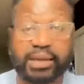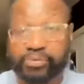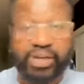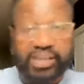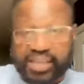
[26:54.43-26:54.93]
I'm
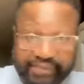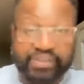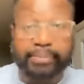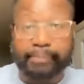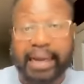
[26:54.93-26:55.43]
ready to give
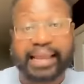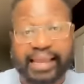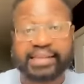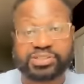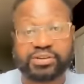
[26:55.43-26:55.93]
them my
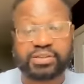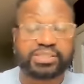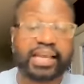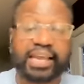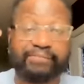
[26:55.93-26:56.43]
answer
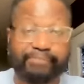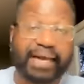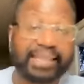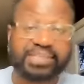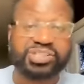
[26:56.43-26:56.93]
because I have
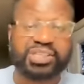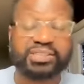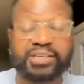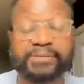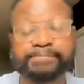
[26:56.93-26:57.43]
my
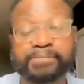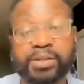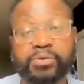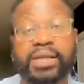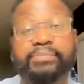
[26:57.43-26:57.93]
agenda,
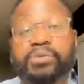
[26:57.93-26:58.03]
right?